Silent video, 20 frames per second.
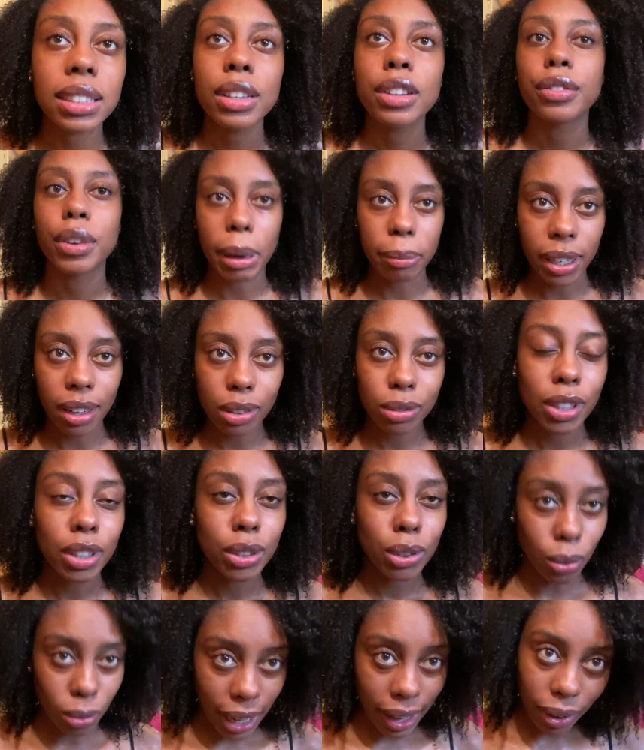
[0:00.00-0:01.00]
So
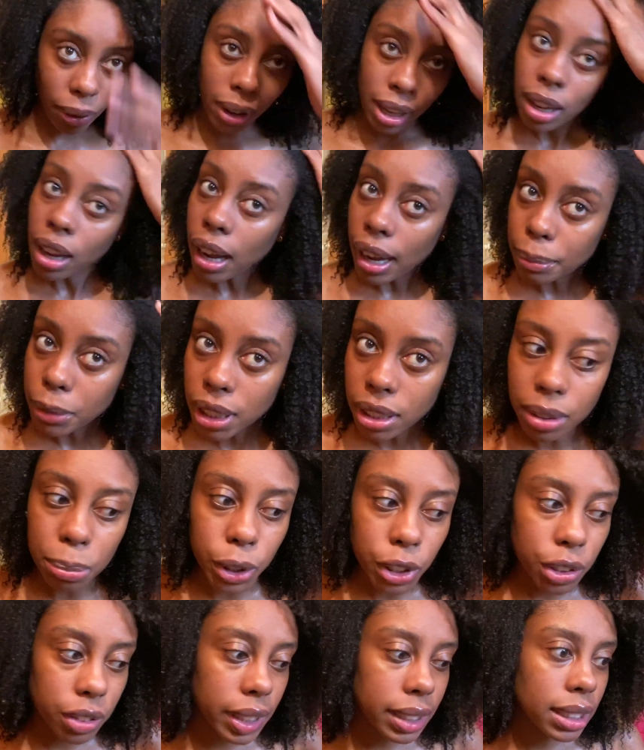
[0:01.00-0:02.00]
now that the deep
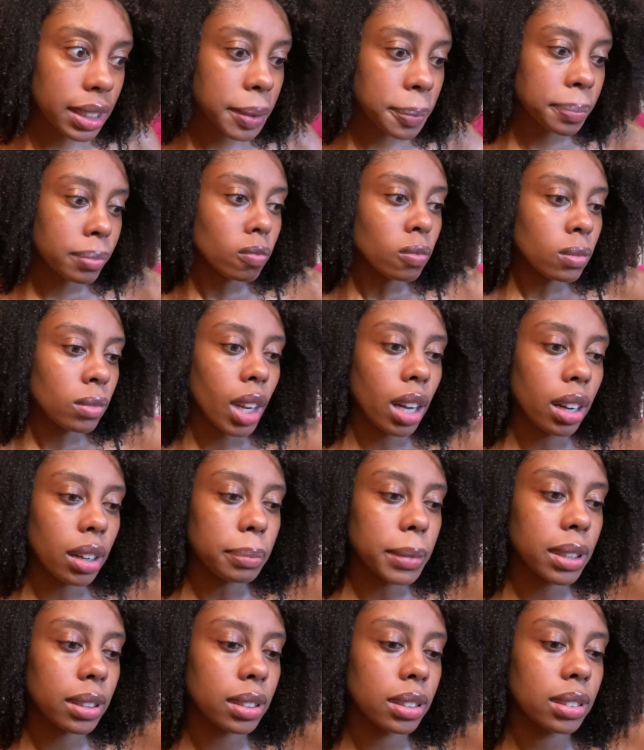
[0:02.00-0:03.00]
conditioner is all rinsed
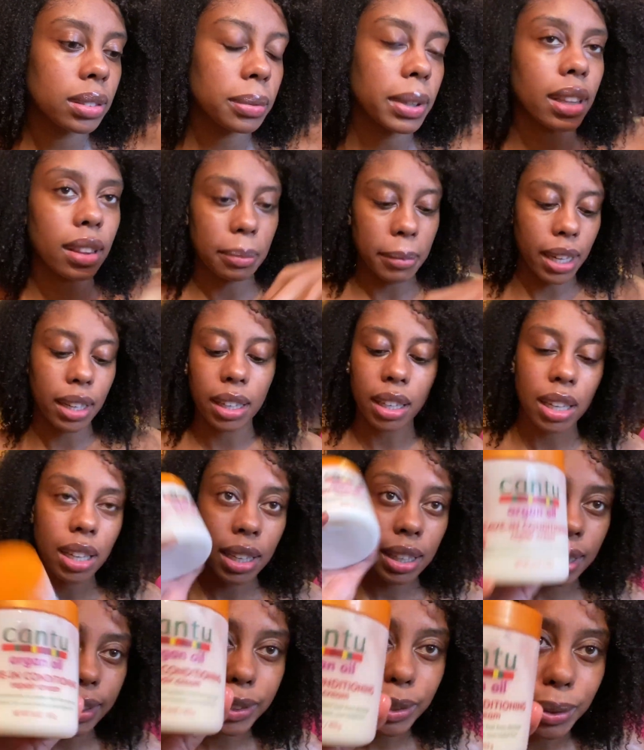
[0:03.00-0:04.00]
out, this
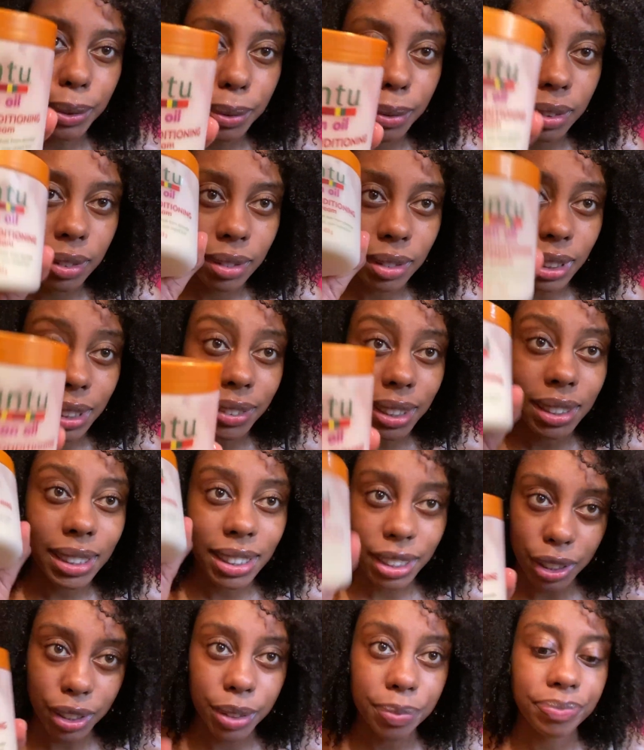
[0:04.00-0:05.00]
is the perfect base
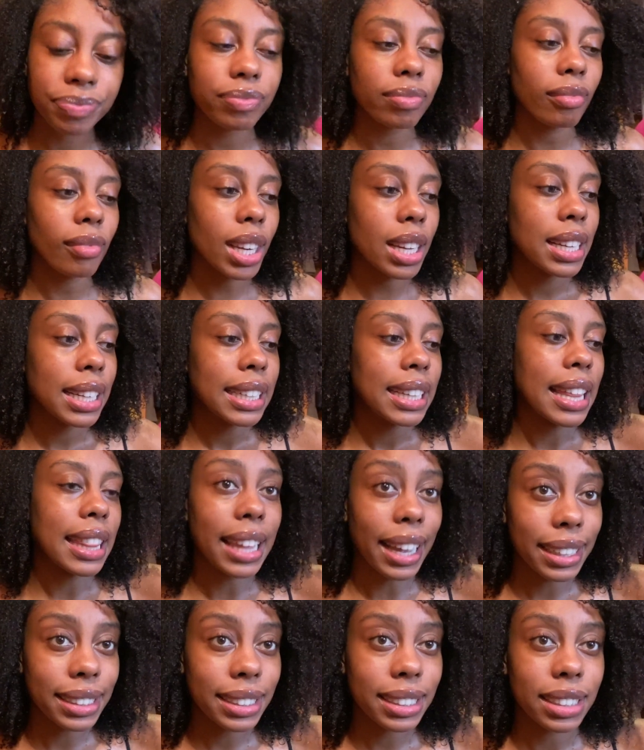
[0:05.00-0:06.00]
for my curly hair
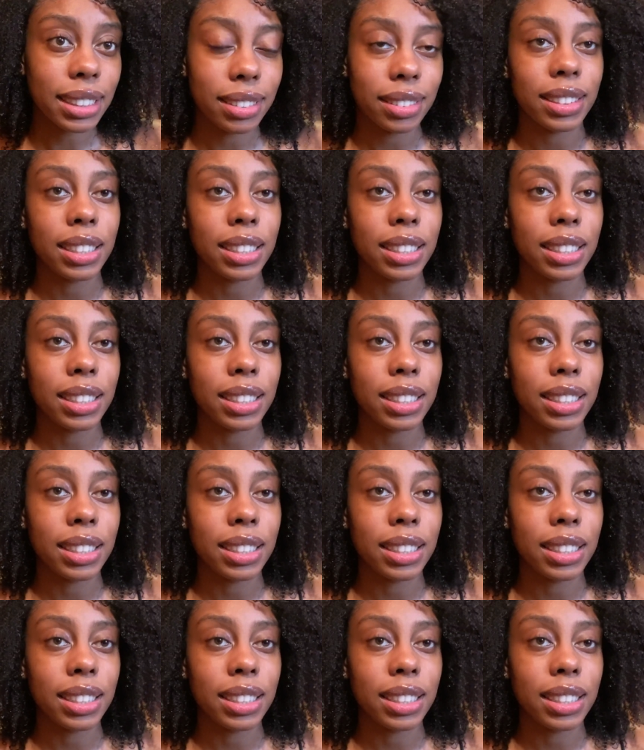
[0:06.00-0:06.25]
routine.